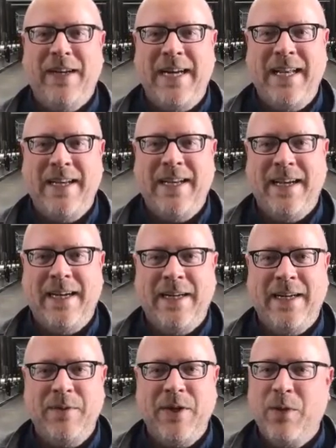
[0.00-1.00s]
And
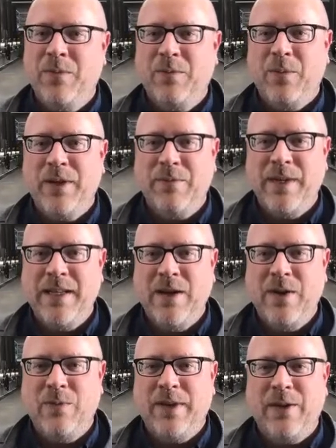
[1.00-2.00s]
we know we